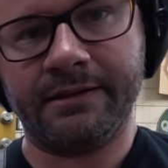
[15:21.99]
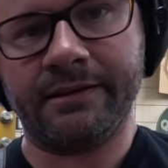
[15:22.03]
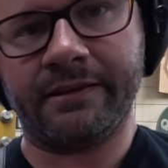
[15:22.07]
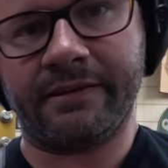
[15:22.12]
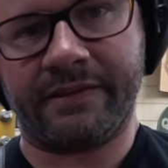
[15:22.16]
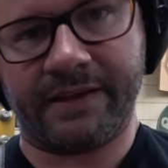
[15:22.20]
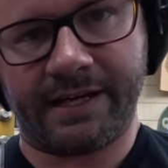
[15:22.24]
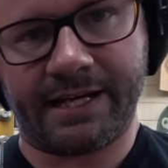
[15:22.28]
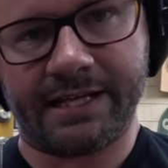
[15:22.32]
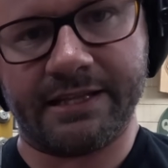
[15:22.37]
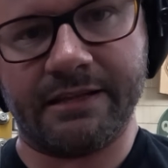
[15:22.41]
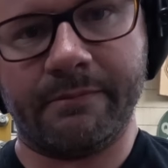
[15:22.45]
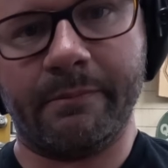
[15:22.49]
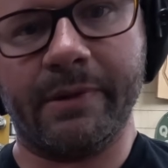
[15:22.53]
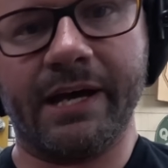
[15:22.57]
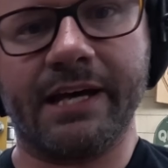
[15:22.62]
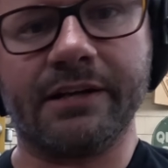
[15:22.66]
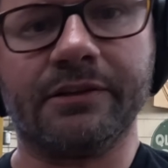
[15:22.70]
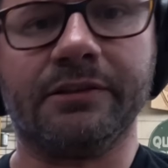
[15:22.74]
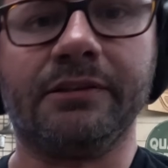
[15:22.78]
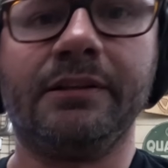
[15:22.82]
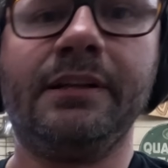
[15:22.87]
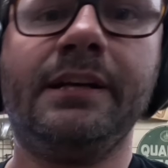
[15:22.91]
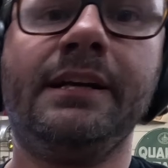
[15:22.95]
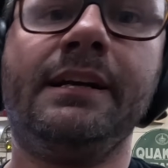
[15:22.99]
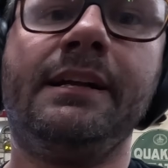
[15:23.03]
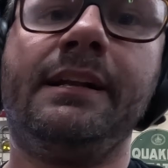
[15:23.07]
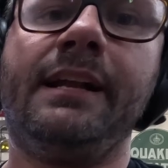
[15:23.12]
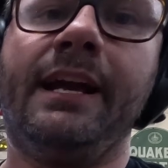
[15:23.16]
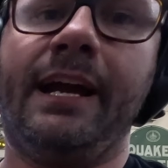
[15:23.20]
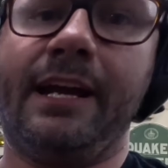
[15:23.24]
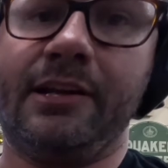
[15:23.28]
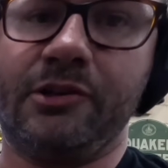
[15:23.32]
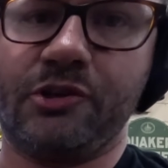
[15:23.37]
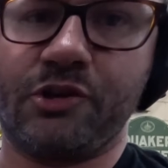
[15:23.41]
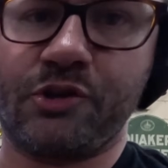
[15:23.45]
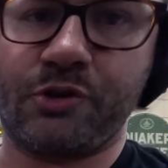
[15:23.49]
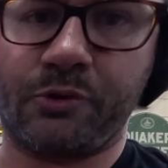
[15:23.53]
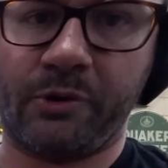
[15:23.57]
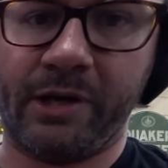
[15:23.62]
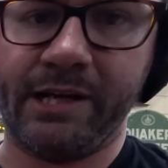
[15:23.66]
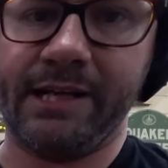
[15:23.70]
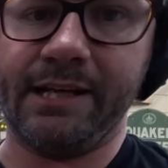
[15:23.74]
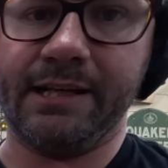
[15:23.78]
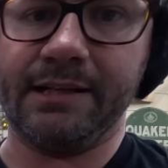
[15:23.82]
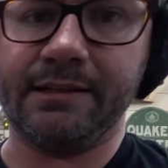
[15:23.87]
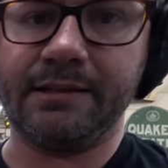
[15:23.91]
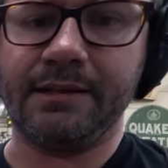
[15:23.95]
thicken the metal, and
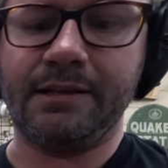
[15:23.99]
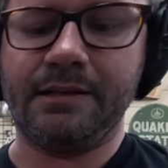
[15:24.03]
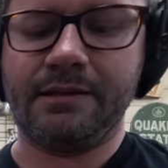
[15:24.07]
shrink it.